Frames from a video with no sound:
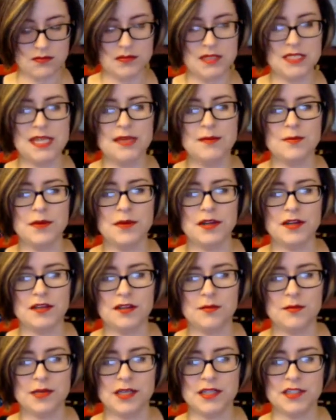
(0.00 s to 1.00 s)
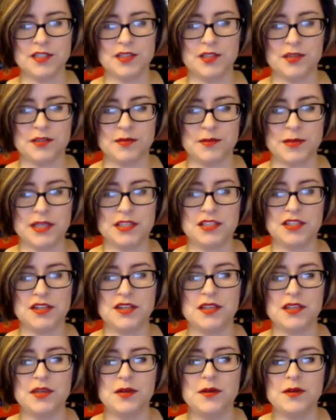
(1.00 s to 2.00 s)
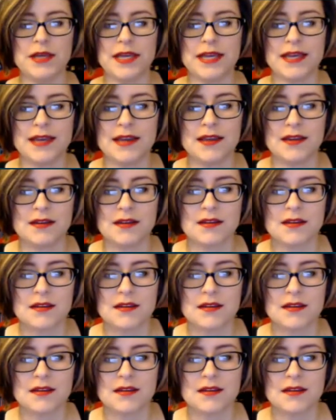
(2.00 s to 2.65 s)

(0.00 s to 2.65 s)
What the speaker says: Timber, you make sure you eat.